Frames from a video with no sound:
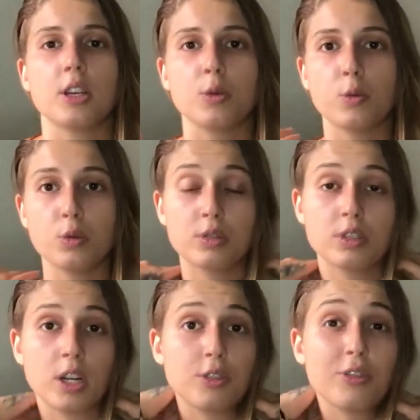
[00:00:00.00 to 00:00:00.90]
You will
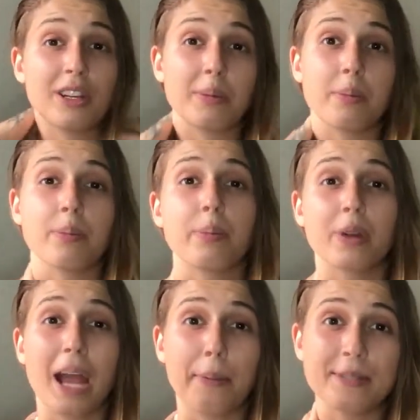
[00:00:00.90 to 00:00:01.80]
start feeling
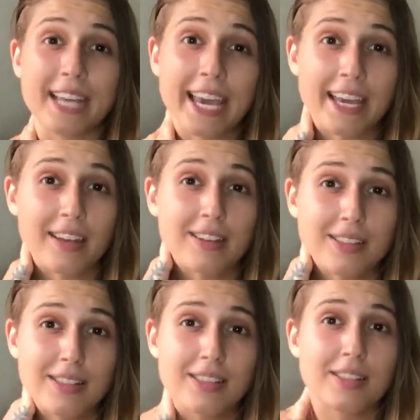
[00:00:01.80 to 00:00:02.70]
perhaps
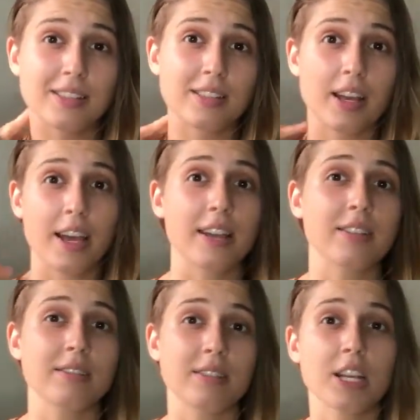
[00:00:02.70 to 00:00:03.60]
aches
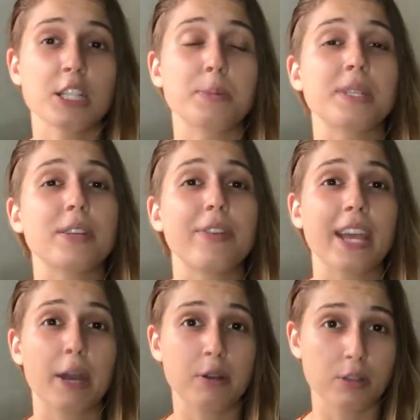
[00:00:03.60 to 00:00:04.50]
in
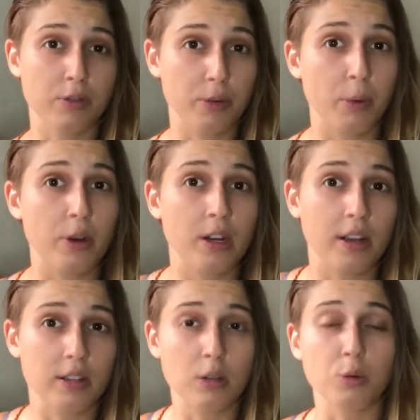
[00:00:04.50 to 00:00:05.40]
specific areas of your body,
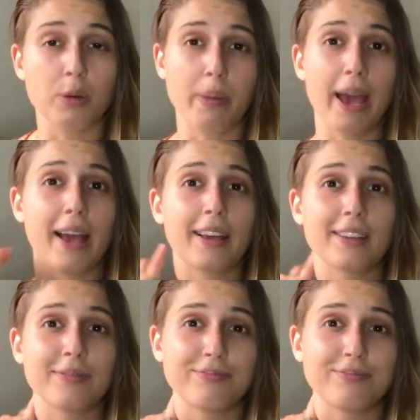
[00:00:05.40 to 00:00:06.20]
like the lower back,